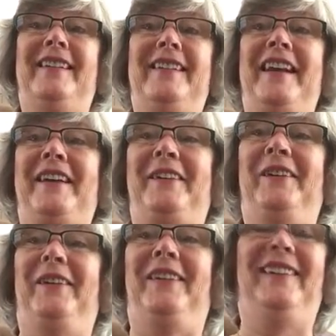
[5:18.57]
Isn't that
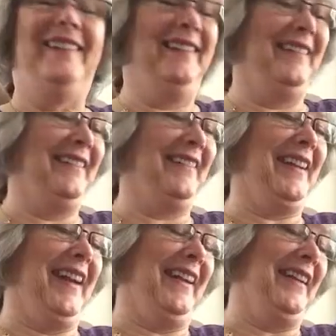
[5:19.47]
cool?
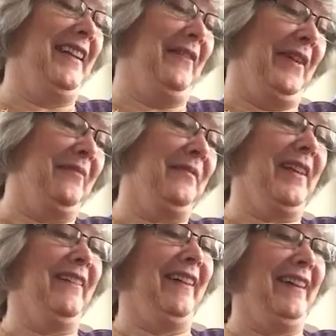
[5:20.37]
Okay, anyway,
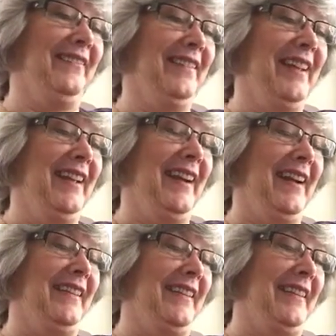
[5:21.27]
all right,
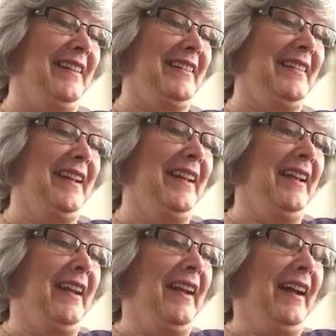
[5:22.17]
I think it
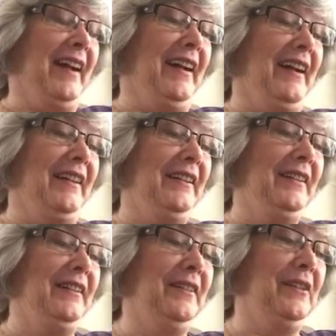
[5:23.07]
is.
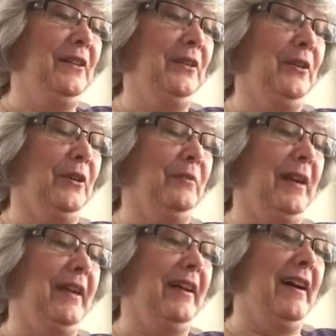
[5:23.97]
O Lord,
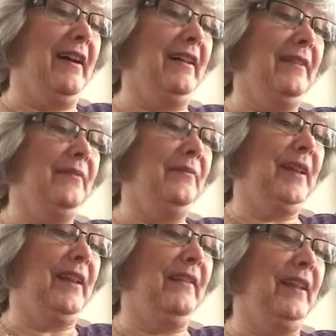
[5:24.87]
my God,
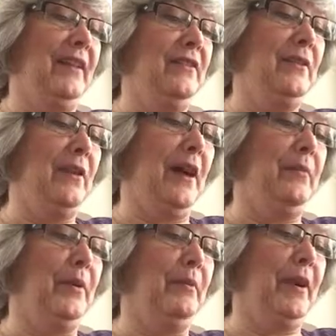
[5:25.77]
in thee do I
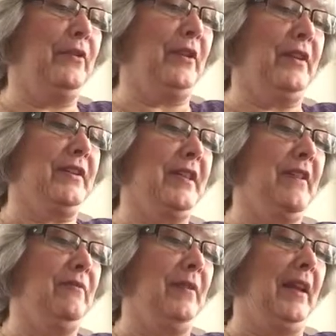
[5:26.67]
put my trust.
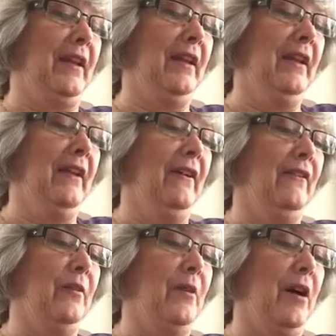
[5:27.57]
Save me
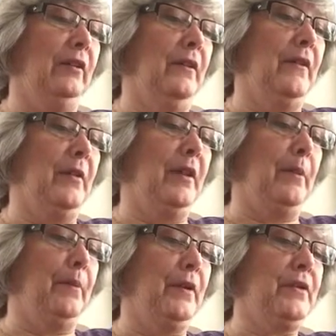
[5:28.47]
from all of them
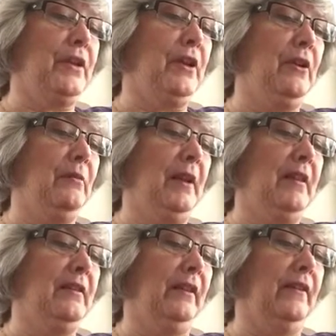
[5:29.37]
that persecute me
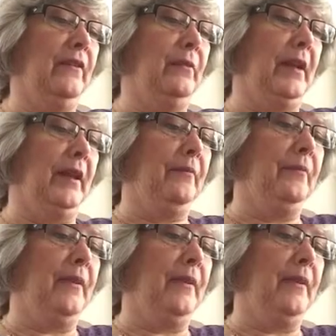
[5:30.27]
and deliver me.